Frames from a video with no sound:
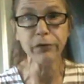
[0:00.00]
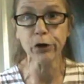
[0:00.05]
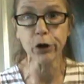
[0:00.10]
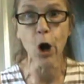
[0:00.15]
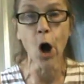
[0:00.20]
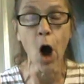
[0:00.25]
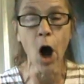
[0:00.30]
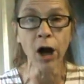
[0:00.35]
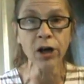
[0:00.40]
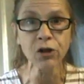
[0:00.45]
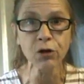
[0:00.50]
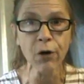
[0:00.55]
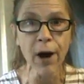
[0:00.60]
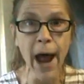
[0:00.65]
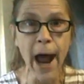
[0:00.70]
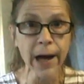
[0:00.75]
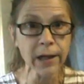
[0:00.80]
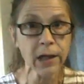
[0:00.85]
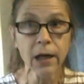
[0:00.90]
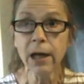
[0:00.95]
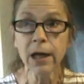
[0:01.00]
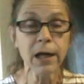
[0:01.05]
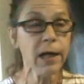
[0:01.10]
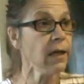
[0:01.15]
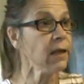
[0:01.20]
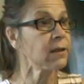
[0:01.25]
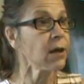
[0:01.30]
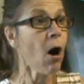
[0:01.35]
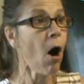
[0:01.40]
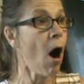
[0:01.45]
the contract
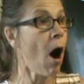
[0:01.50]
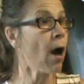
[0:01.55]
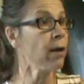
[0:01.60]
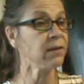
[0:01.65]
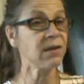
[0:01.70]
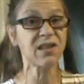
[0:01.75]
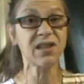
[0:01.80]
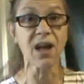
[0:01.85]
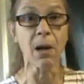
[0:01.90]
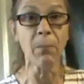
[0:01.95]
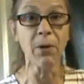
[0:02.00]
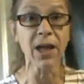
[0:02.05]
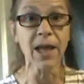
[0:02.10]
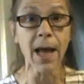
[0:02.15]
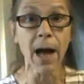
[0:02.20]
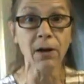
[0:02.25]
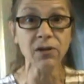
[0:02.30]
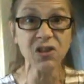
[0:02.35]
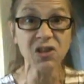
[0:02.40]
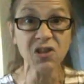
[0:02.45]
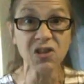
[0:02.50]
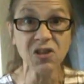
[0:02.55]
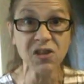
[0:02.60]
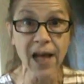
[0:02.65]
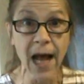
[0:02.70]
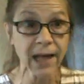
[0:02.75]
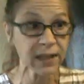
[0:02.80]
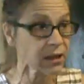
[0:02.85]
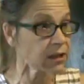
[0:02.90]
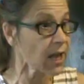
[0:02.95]
is on somebody else's
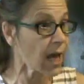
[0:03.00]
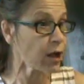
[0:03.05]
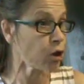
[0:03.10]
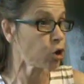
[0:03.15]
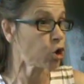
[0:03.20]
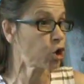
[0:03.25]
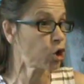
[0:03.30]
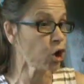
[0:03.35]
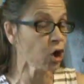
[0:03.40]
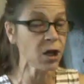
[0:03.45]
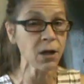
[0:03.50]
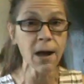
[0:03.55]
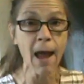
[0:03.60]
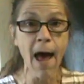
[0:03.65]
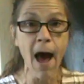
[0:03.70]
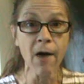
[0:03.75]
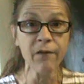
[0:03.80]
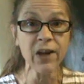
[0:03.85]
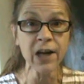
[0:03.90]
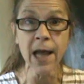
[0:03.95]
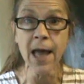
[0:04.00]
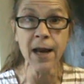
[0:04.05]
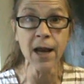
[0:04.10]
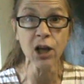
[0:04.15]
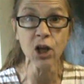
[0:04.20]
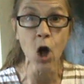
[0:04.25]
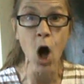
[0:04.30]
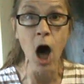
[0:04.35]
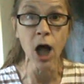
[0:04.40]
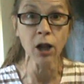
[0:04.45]
desk that shouldn't have it and
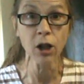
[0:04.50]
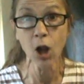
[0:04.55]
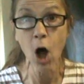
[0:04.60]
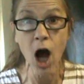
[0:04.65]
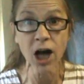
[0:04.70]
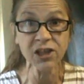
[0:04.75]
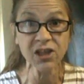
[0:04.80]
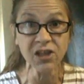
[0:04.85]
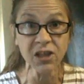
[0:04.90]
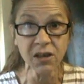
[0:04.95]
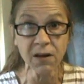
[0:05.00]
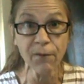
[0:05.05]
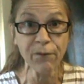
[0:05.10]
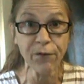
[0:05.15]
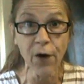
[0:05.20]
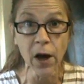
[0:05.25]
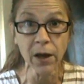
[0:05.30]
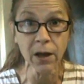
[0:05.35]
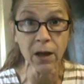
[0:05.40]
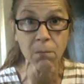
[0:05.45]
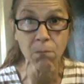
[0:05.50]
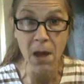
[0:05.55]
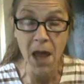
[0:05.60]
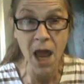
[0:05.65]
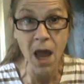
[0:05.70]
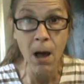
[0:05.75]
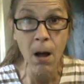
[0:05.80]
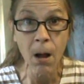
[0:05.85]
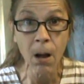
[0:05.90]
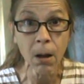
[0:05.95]
it got lost in the fucking
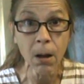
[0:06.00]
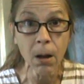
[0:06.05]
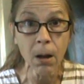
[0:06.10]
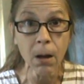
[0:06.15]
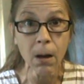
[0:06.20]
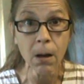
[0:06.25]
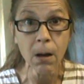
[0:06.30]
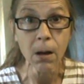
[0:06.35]
mail?